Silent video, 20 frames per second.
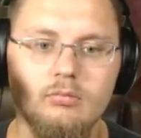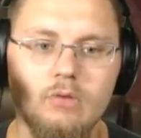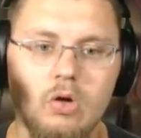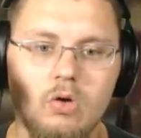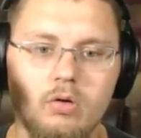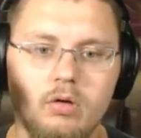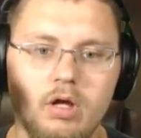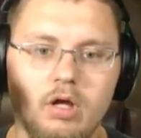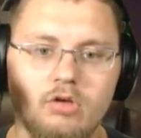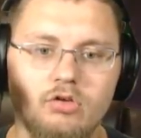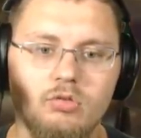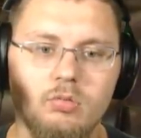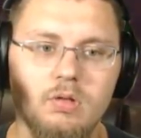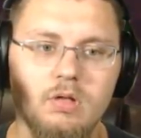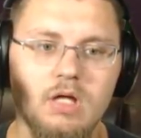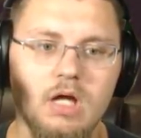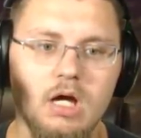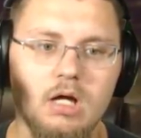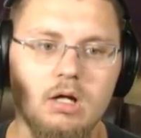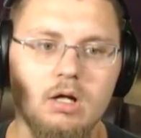Okay, so we
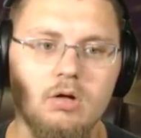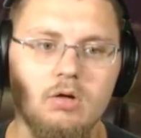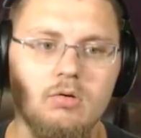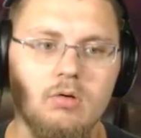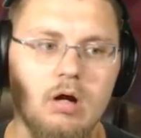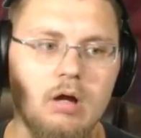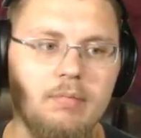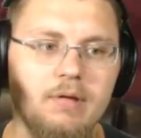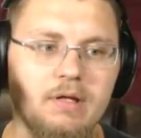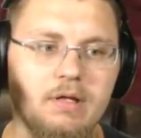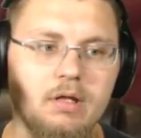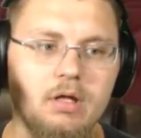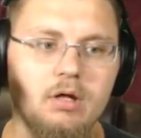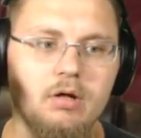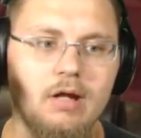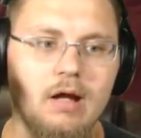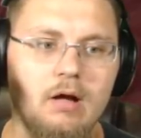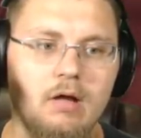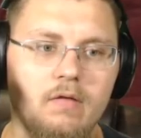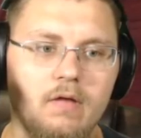got our grub in
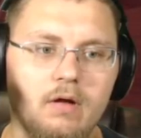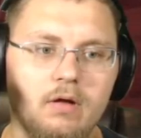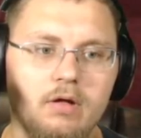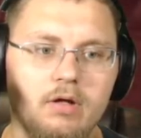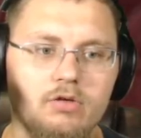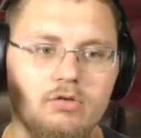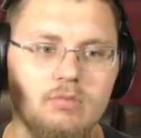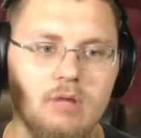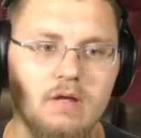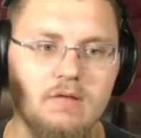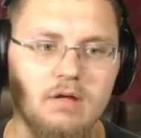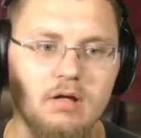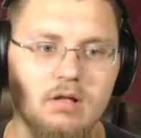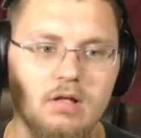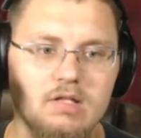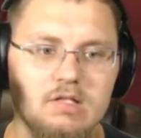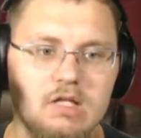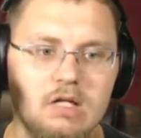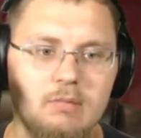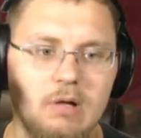here now. There he is right there.
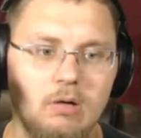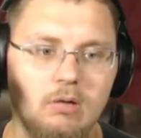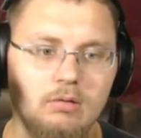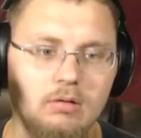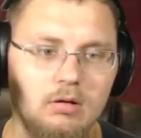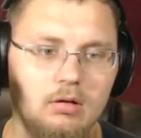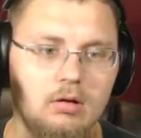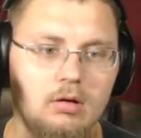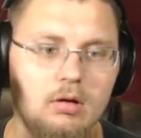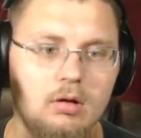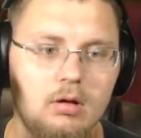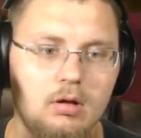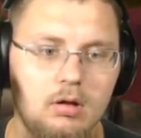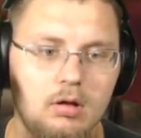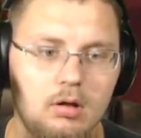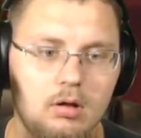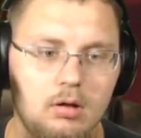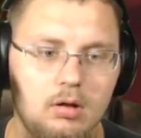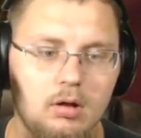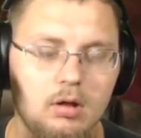Let's get him out
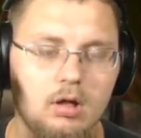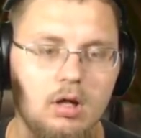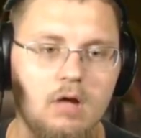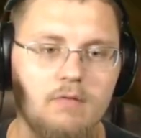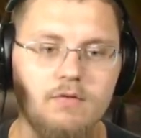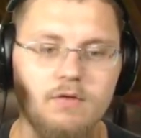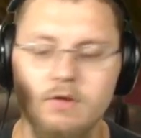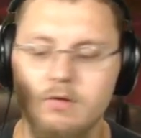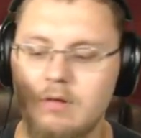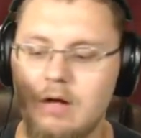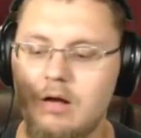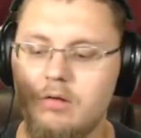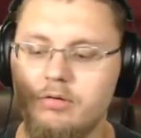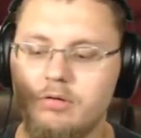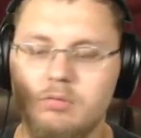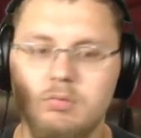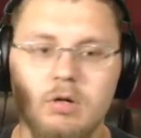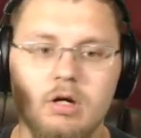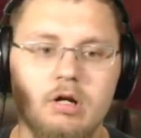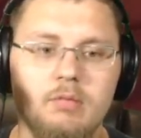of the
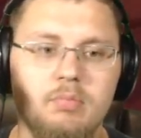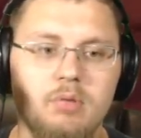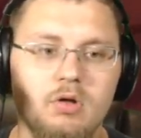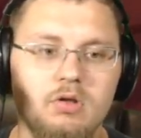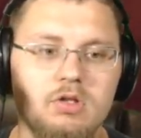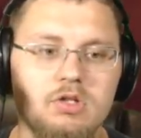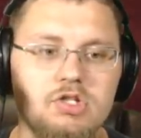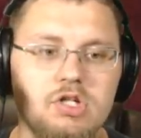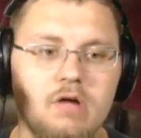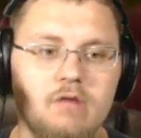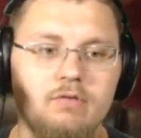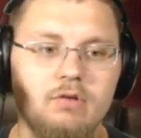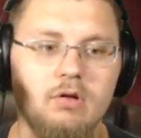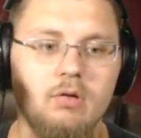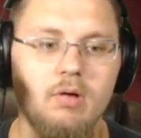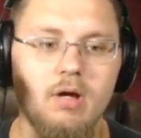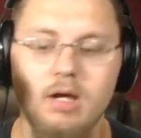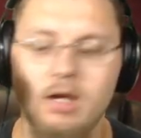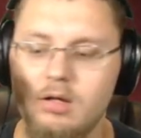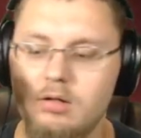ground. We're going to put the shovel
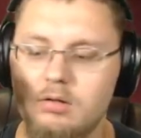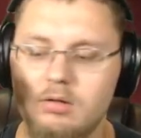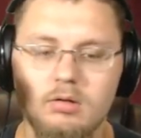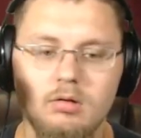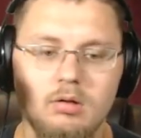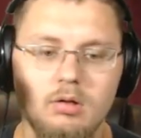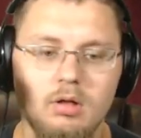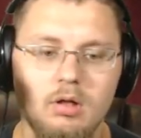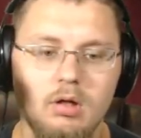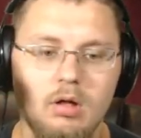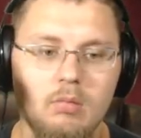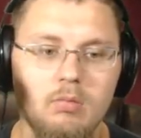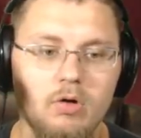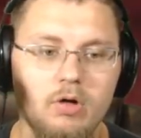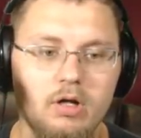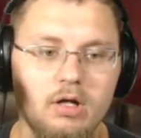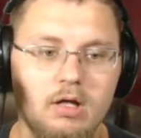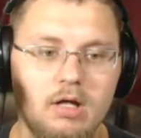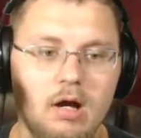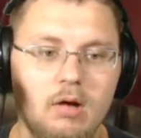away. We're
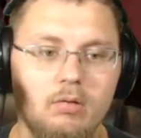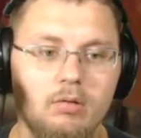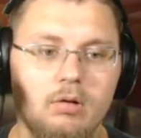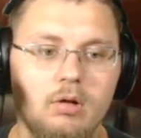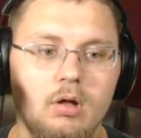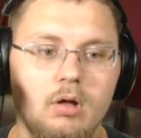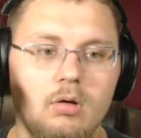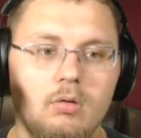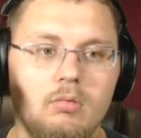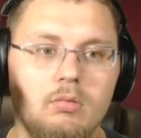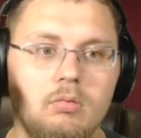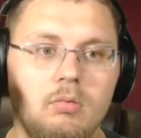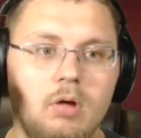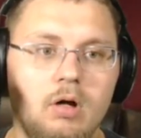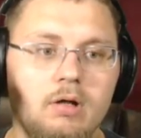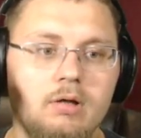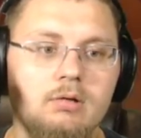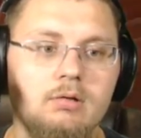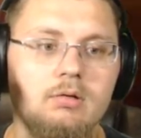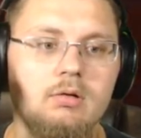going to count.
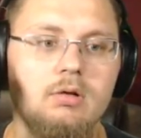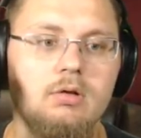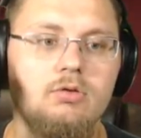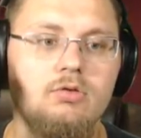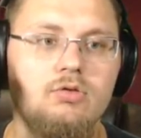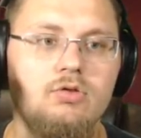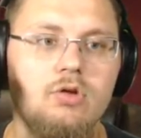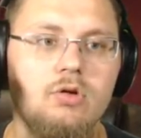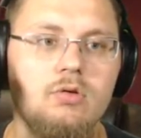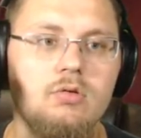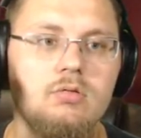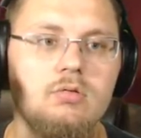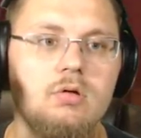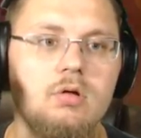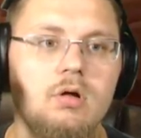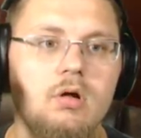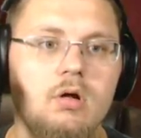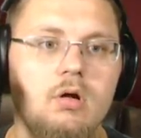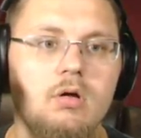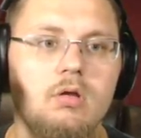1, 2,
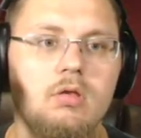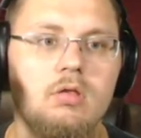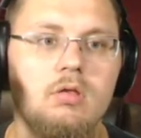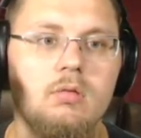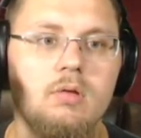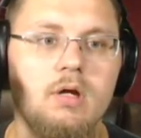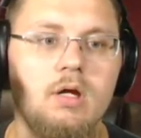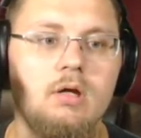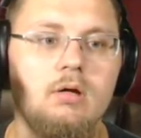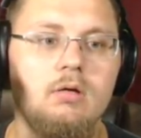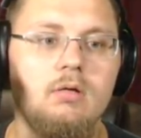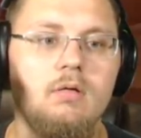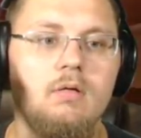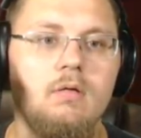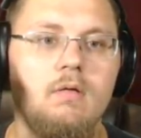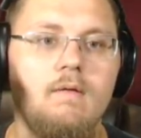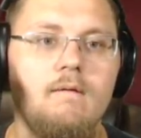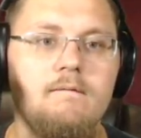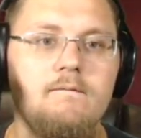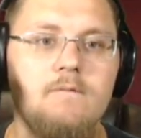3,
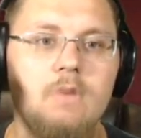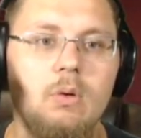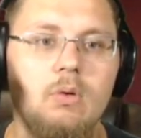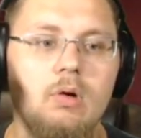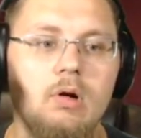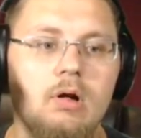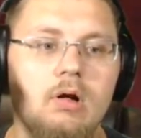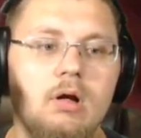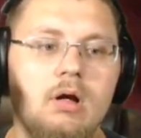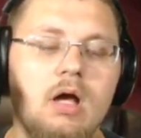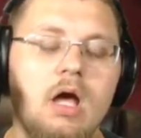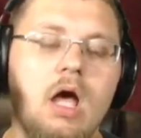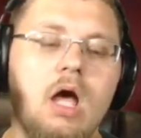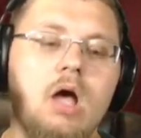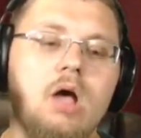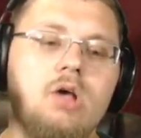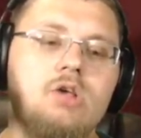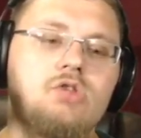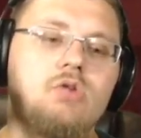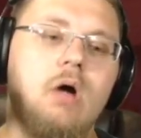4.
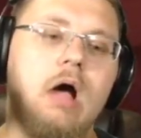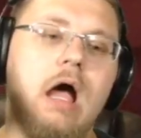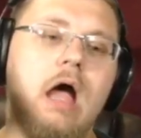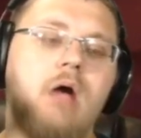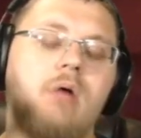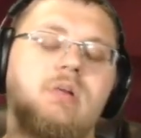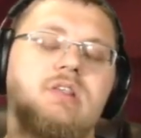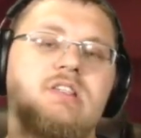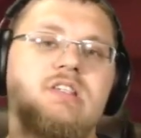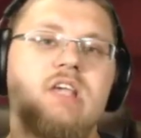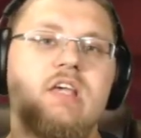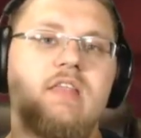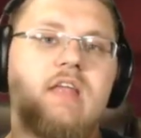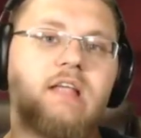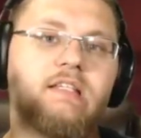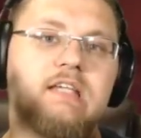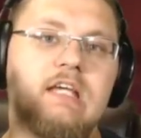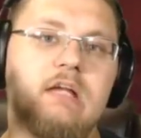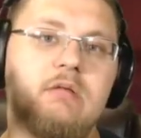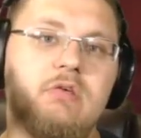So I would say
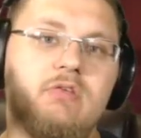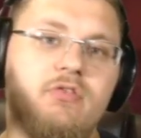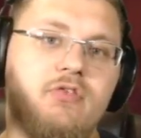that's going to be